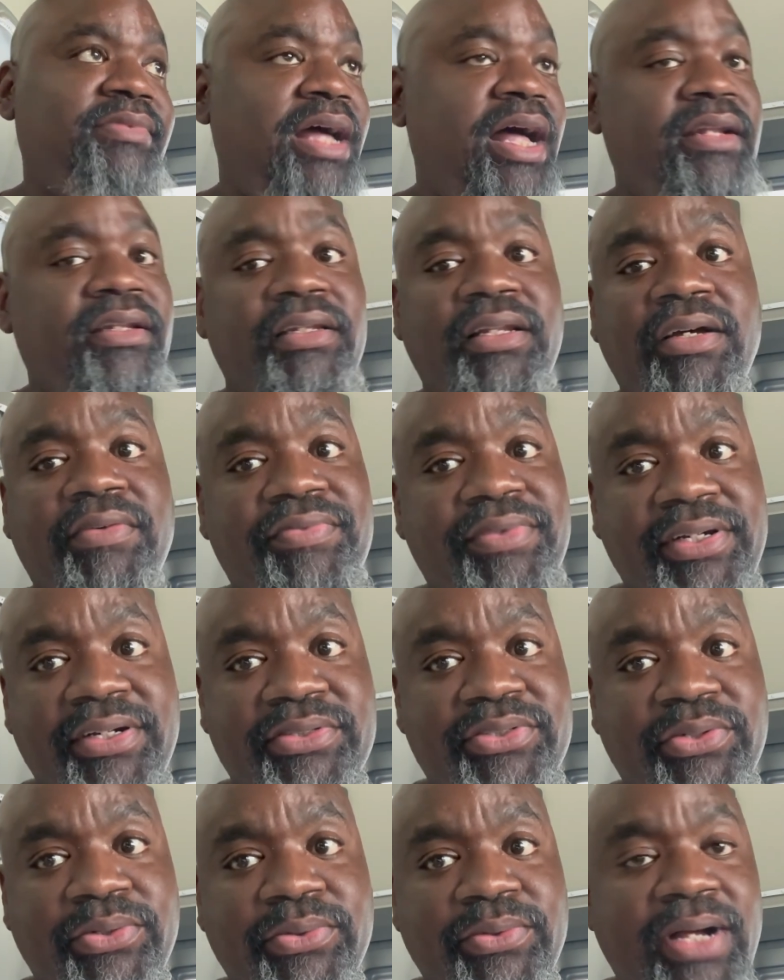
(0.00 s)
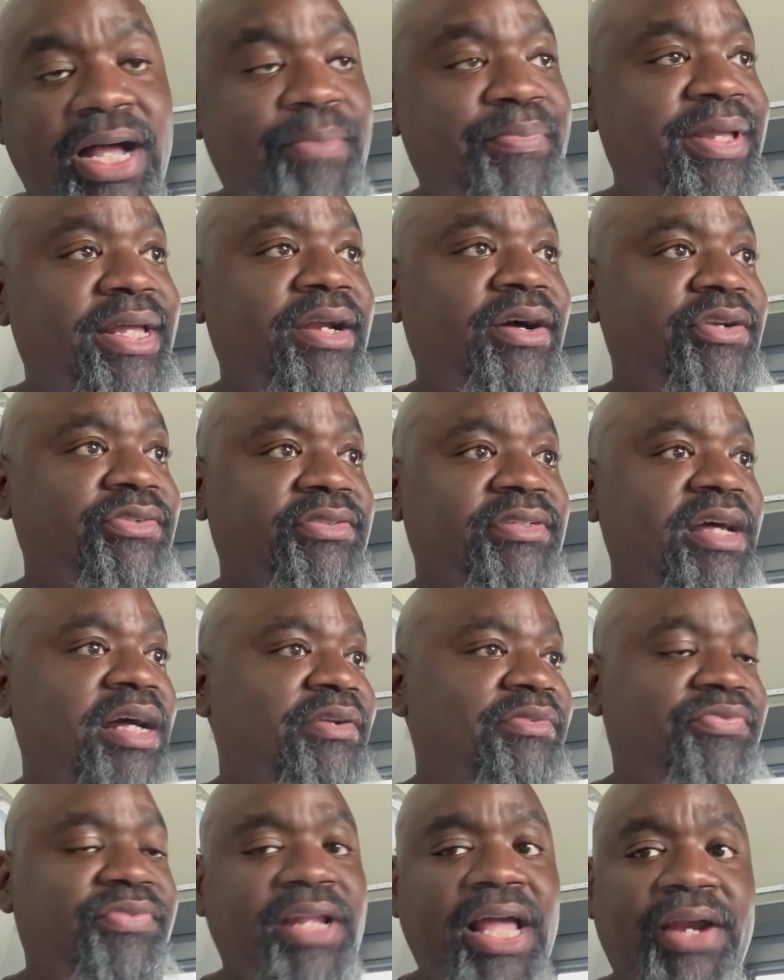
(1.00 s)
I love their toll. I paid
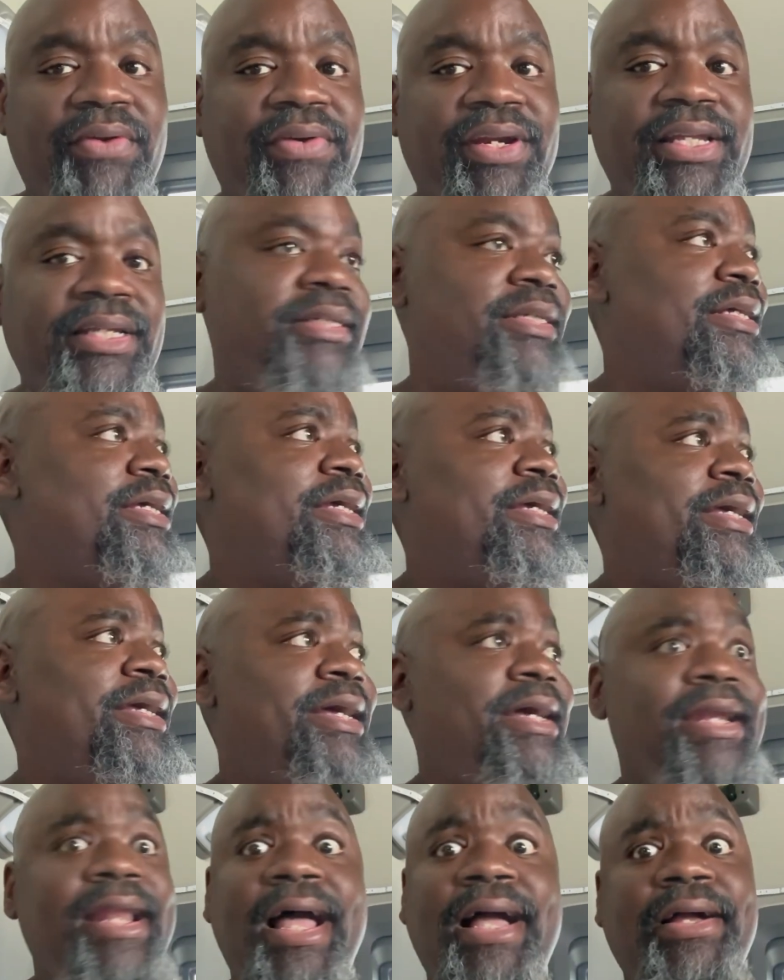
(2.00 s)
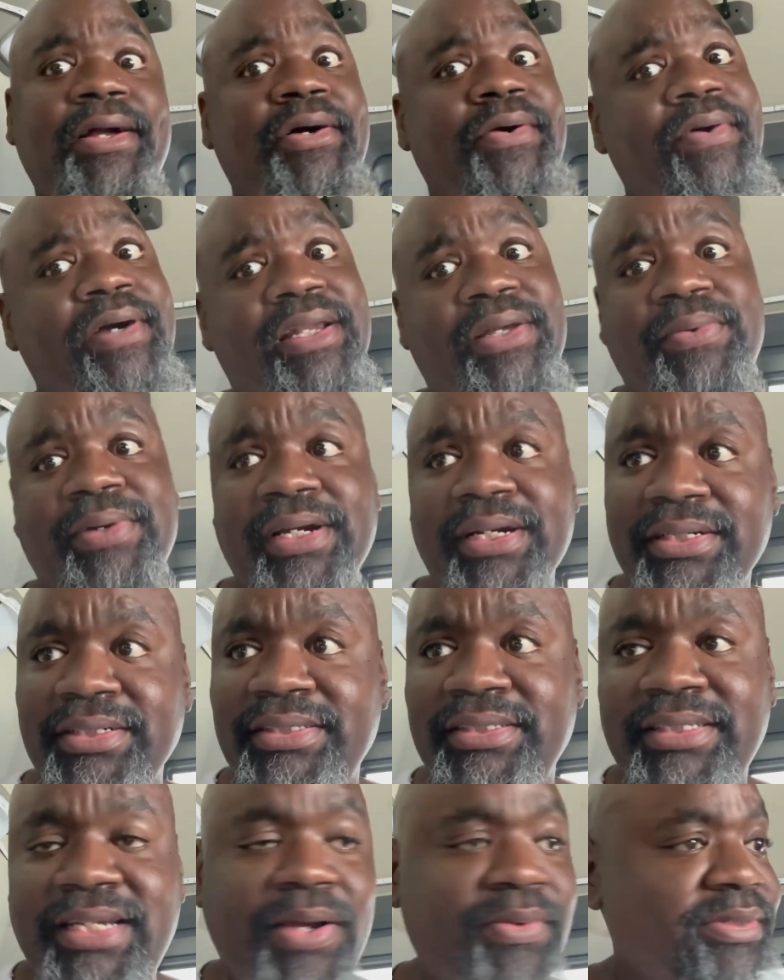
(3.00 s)
$100 flat rate. Now I can go anywhere.
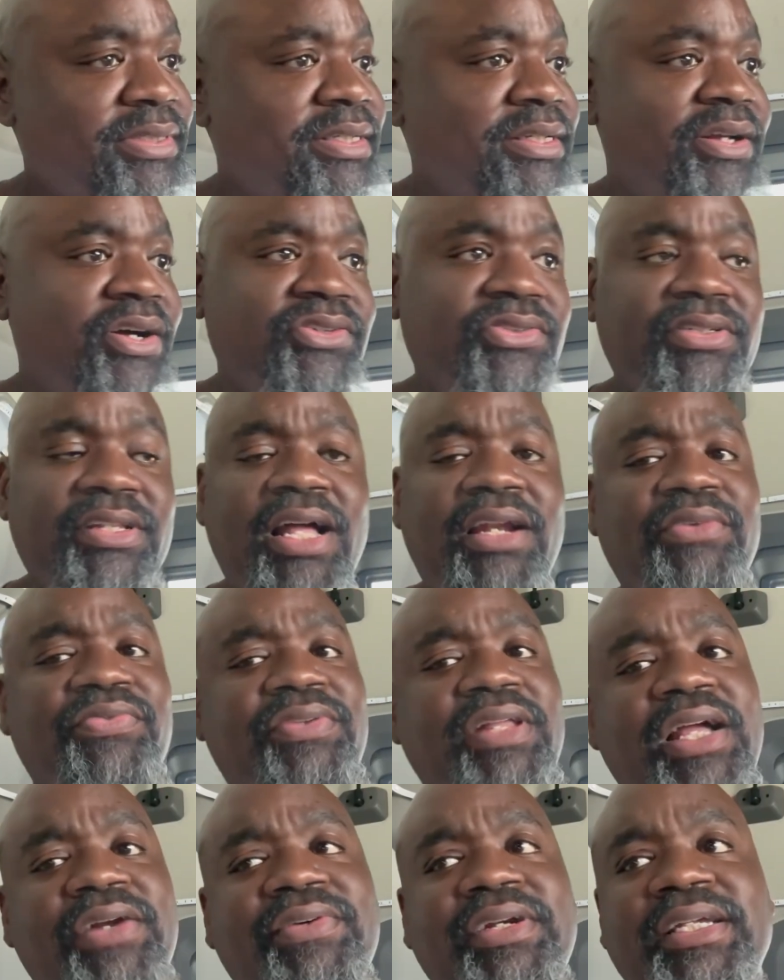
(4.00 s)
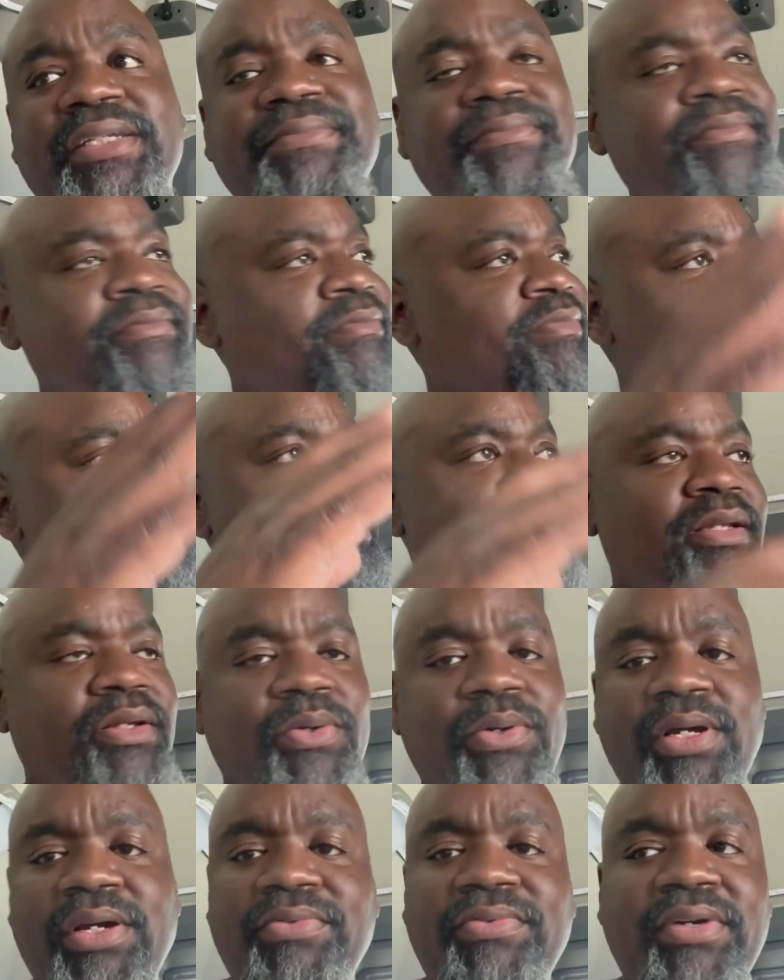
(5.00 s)
That was it. $100 flat rate,
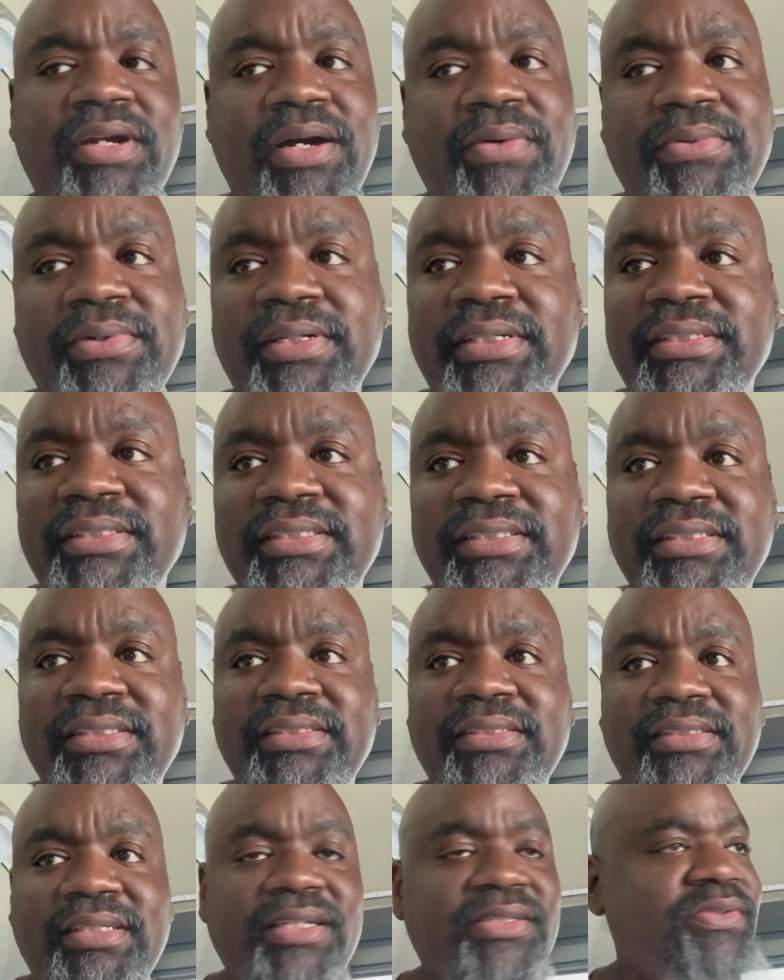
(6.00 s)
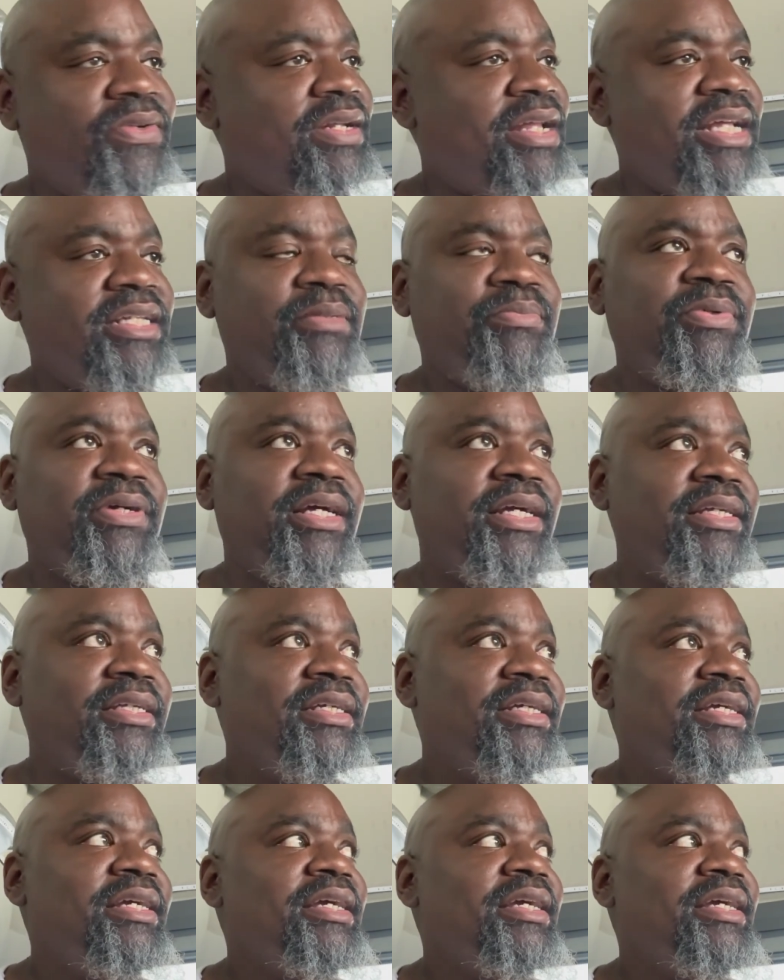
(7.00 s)
wherever I want. That's all I had to pay.